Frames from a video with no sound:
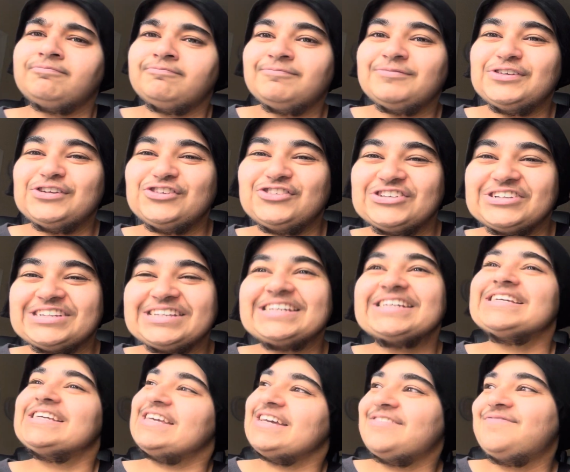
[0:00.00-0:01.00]
You're just
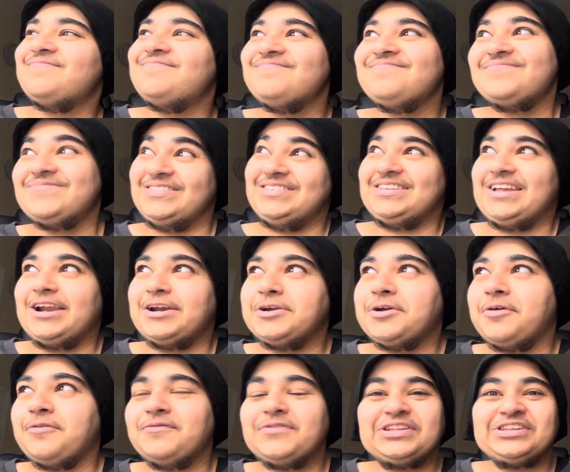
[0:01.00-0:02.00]
like, yeah, standard
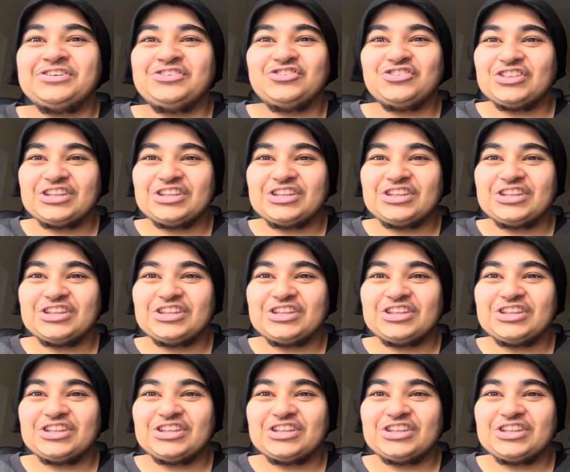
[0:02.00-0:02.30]
conversation,